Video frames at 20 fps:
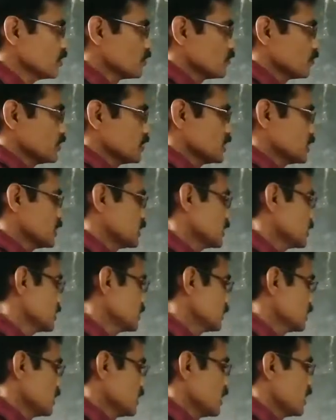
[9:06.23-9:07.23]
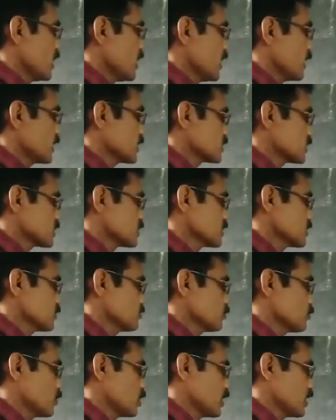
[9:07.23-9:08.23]
with x
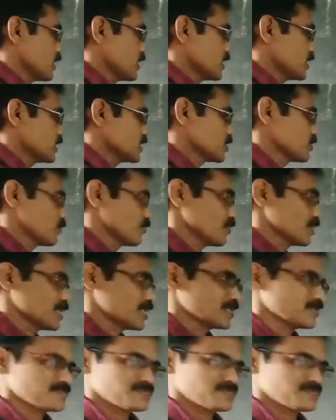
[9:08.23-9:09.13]
minus 1.